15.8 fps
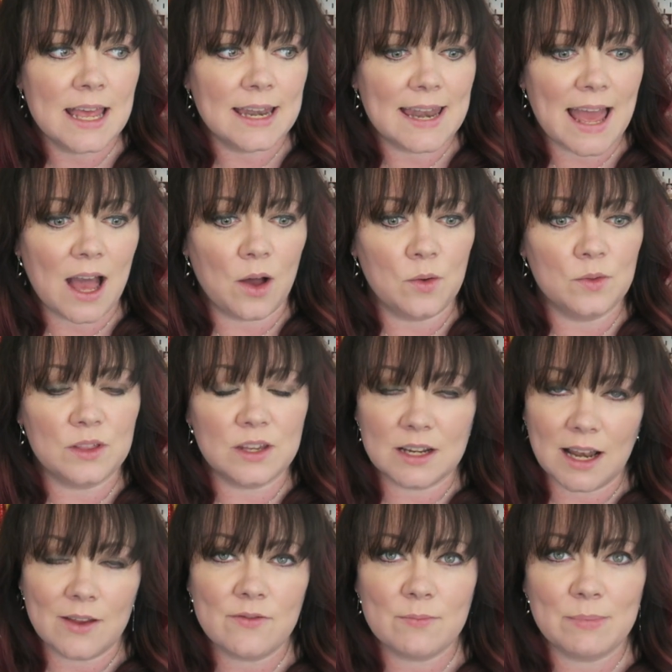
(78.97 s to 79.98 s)
Now, the
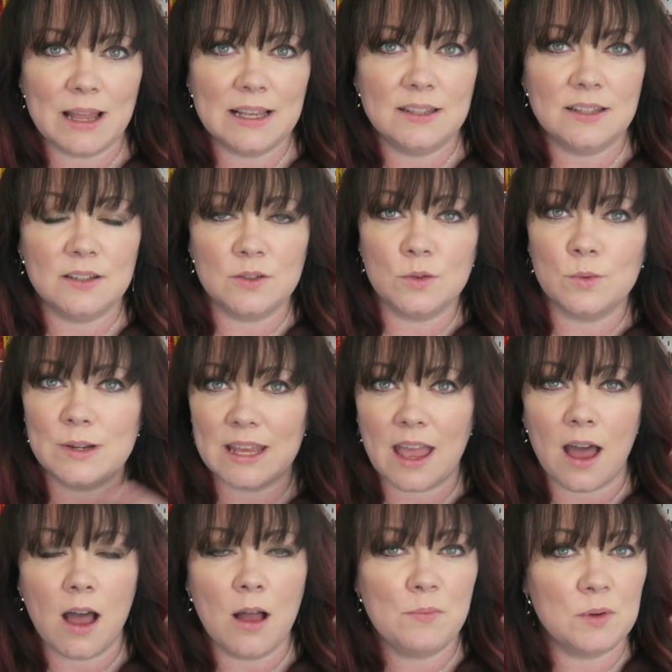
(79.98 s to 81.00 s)
clearing places are
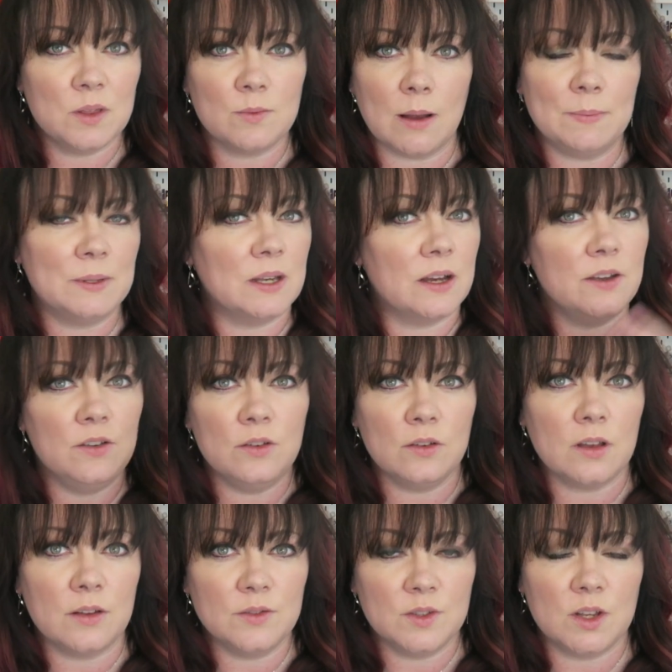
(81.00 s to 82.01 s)
already up on the website. You
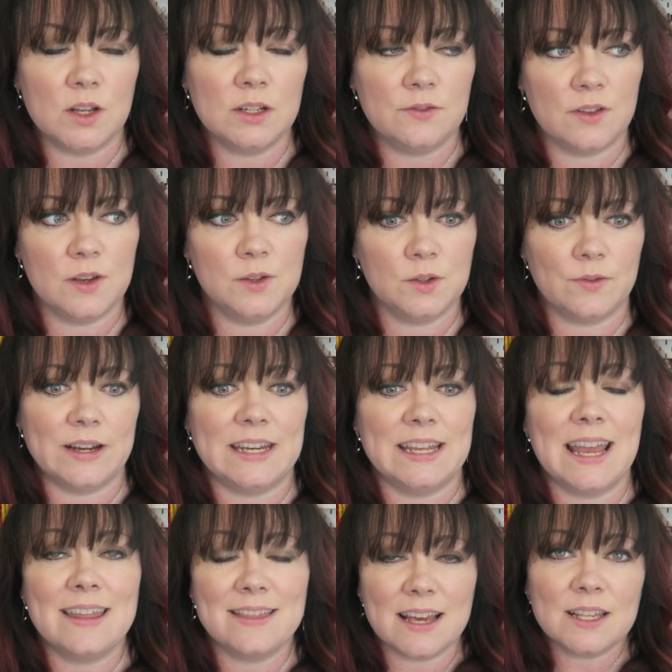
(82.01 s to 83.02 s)
can go and search for those
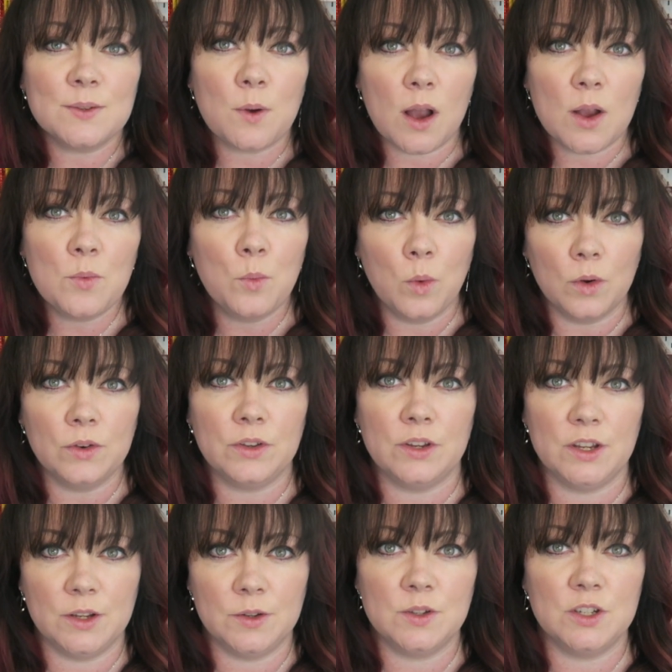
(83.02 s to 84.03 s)
already. And that's what I want
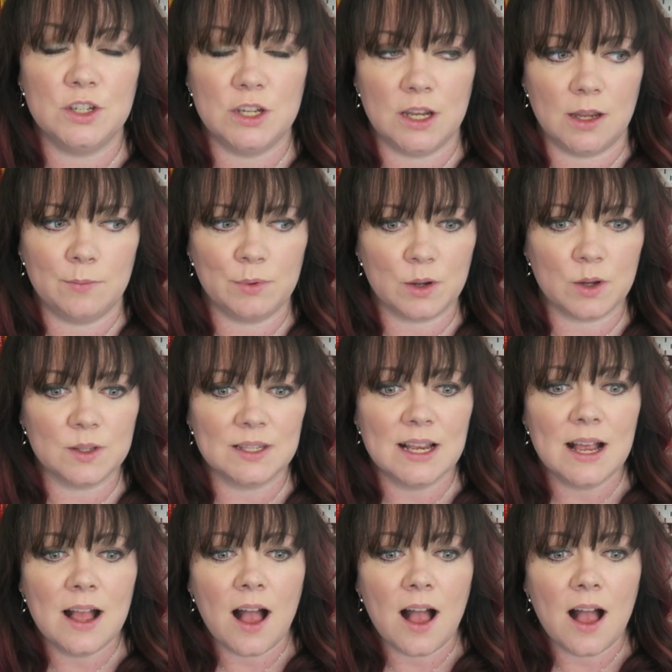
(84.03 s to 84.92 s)
you to do because